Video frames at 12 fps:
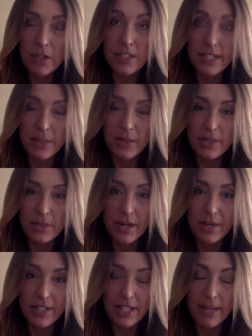decrease
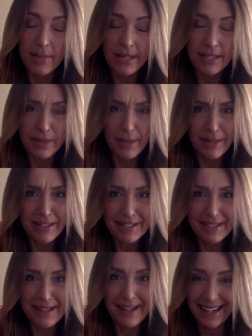recovery time is what I meant to
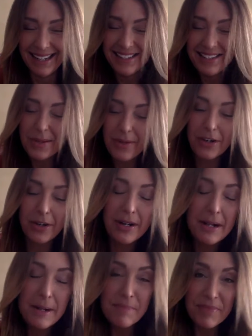say. So if
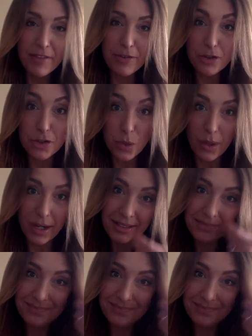you're sore